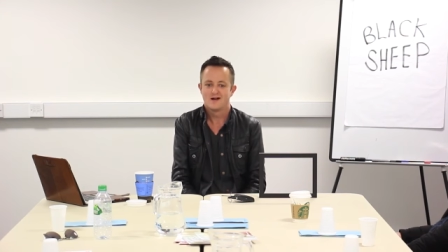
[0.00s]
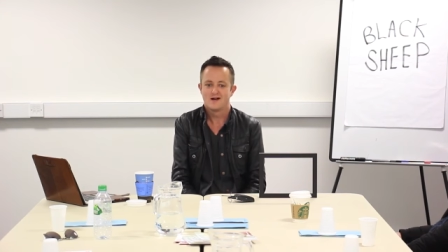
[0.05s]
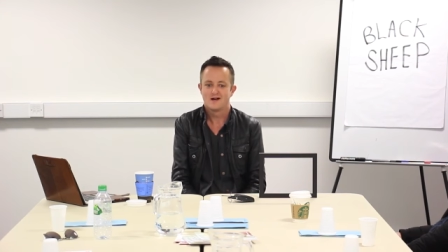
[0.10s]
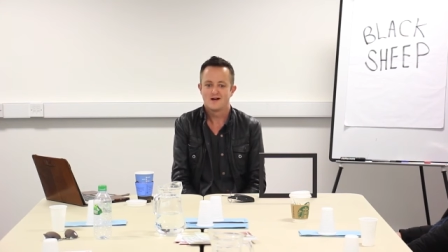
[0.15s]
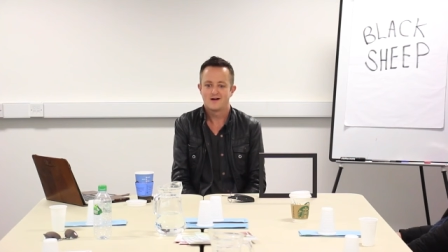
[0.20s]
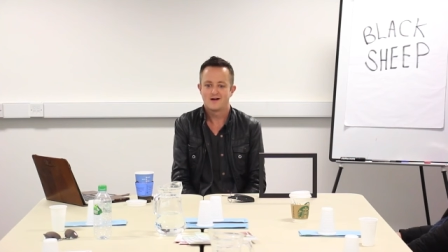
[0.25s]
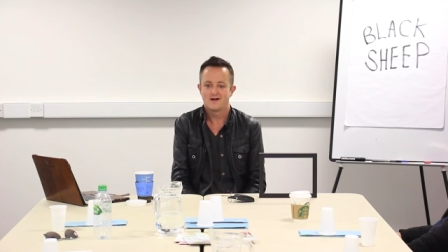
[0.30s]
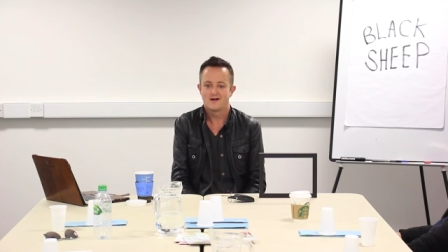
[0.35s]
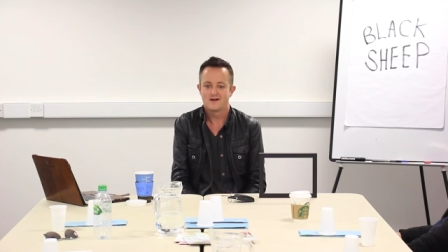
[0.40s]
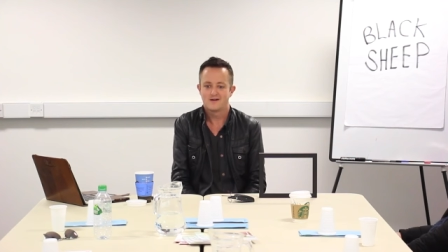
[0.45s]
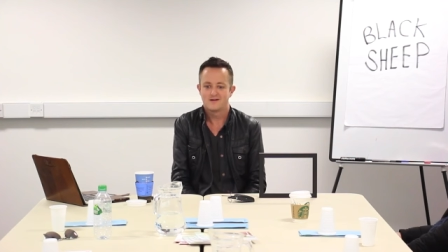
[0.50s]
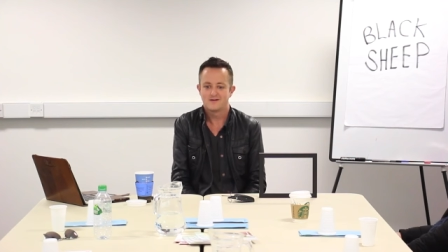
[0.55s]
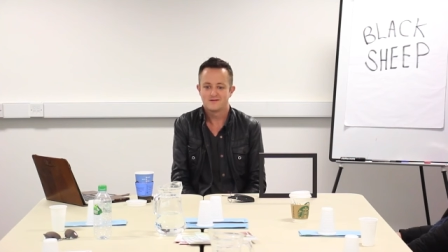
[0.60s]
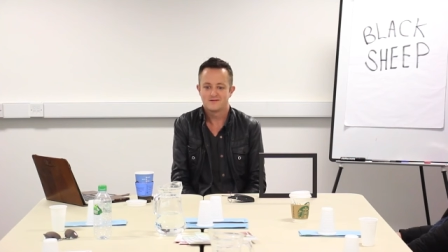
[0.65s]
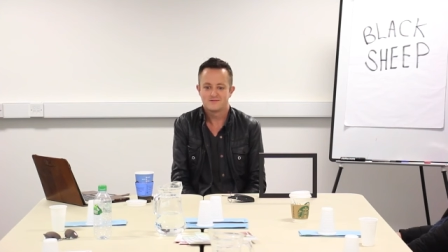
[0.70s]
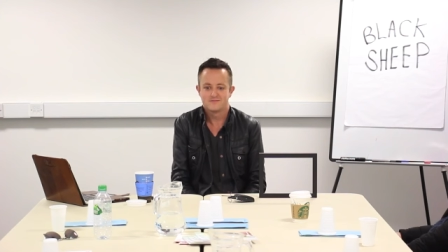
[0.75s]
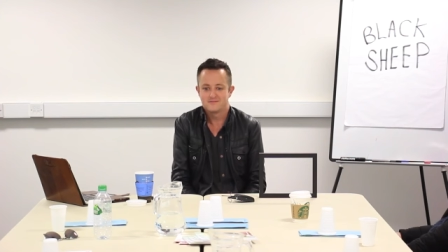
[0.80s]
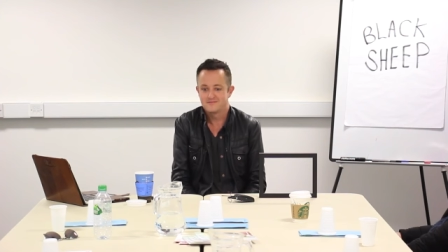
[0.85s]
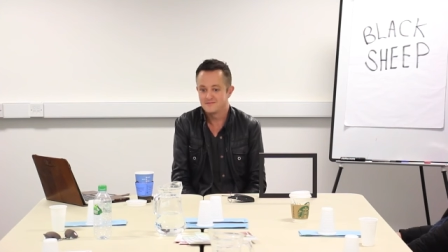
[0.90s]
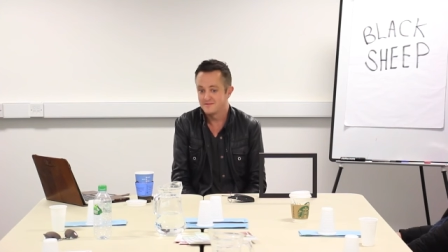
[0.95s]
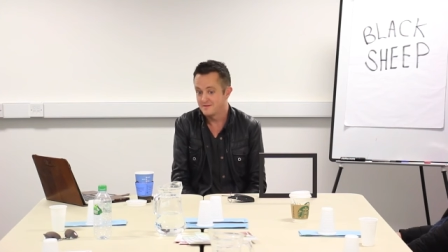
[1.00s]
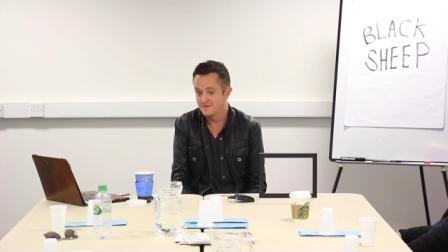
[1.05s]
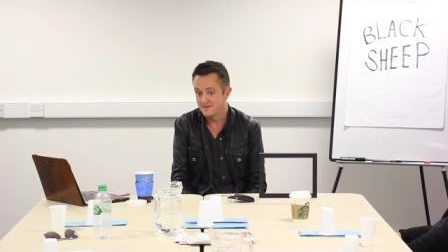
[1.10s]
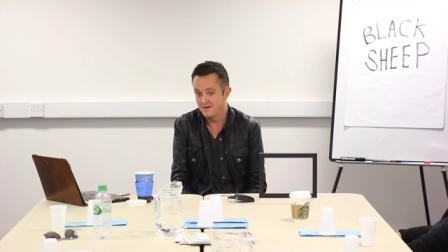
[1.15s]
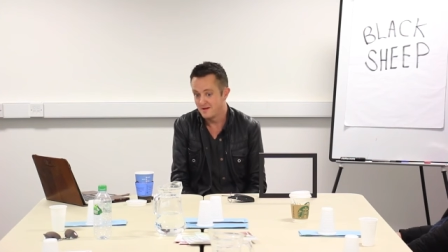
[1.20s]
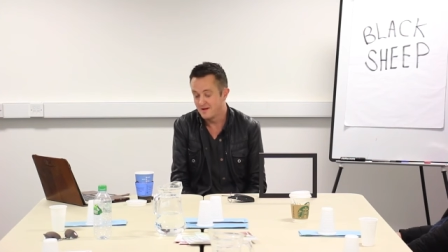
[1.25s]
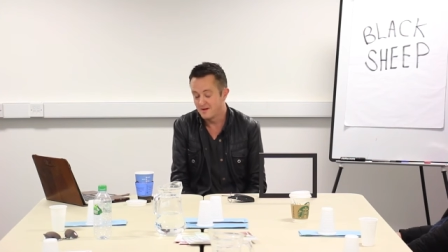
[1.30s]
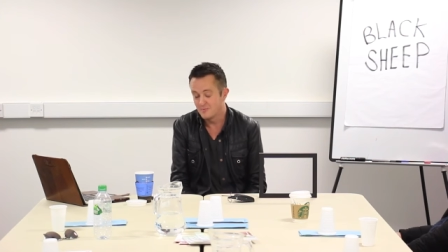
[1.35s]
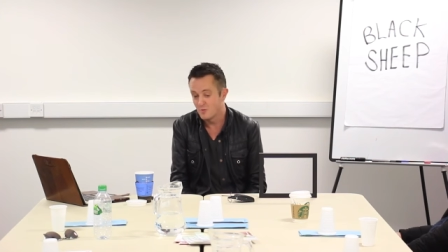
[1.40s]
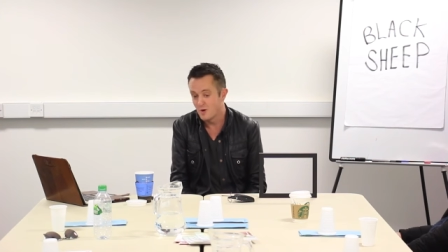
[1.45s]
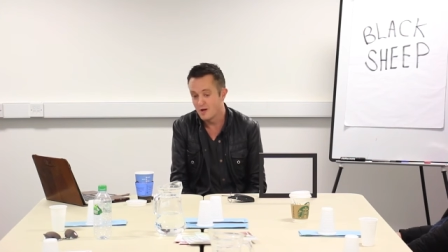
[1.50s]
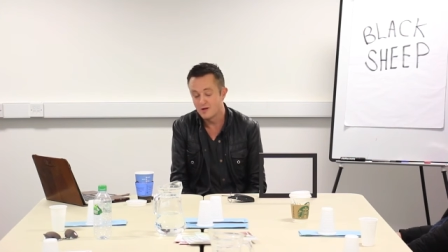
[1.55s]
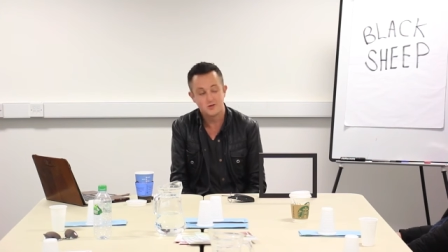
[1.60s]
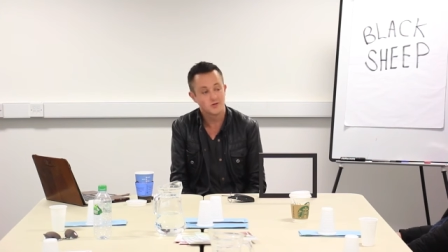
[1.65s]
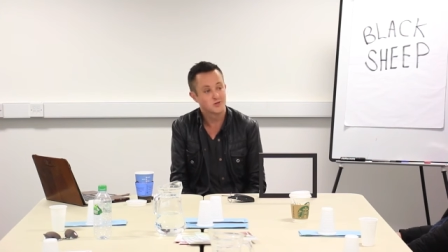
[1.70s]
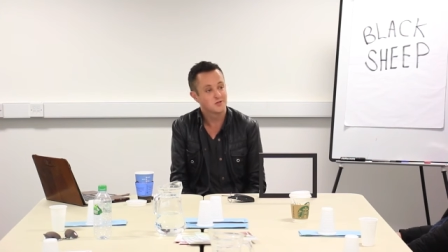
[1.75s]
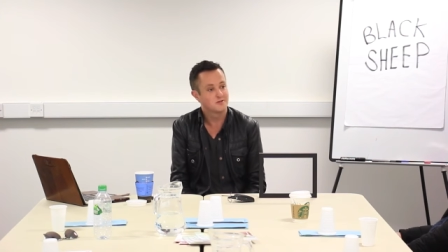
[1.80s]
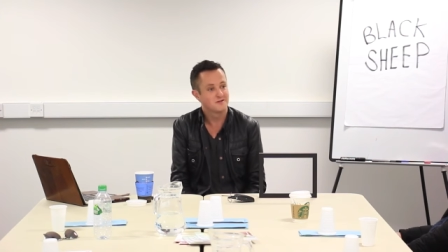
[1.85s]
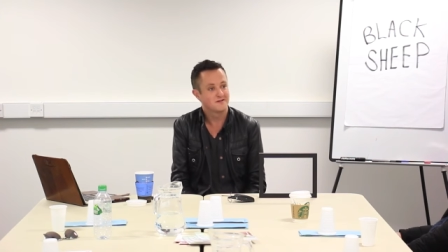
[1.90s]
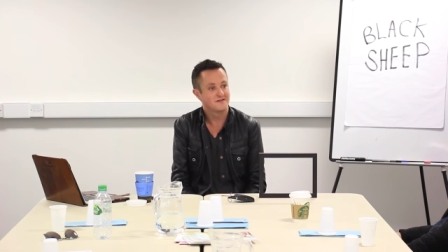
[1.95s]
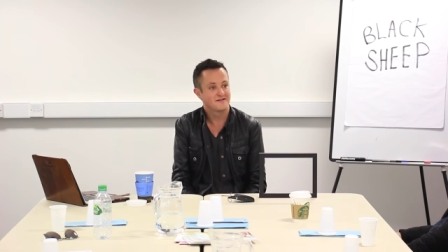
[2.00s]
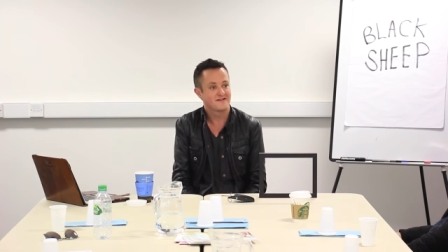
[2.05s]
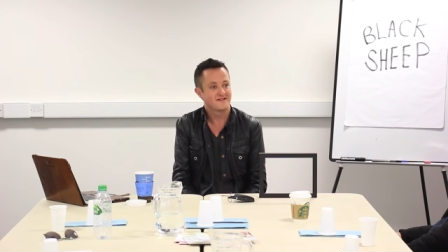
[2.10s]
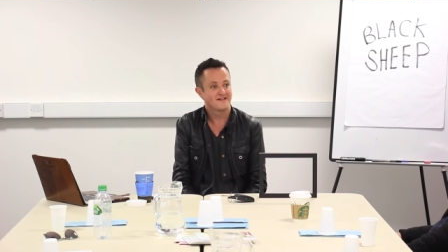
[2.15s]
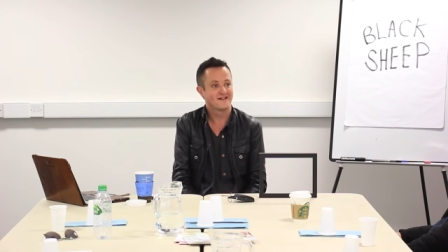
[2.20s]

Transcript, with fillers: Uh, I'm Welsh,